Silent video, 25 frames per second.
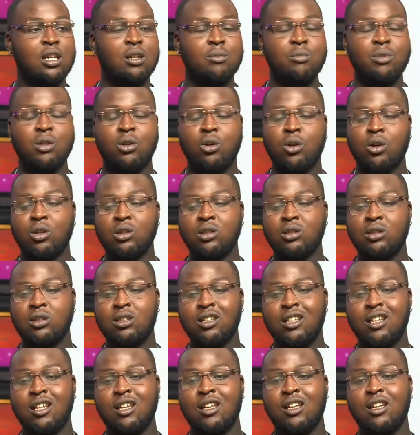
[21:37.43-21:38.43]
Because
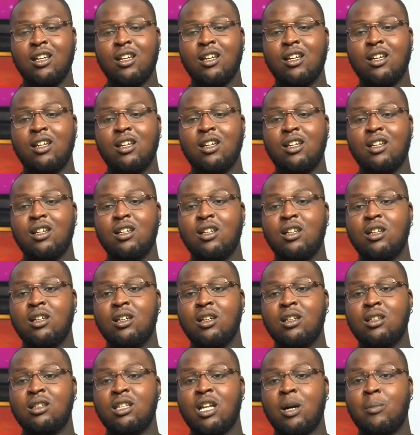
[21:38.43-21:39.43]

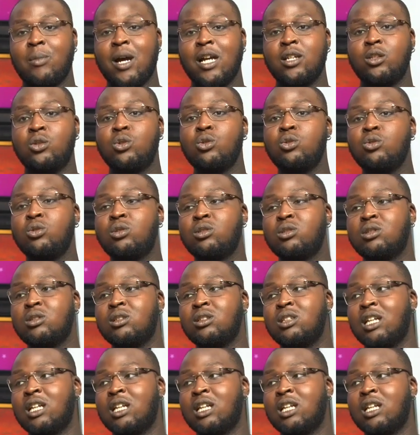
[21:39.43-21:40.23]
now my truth,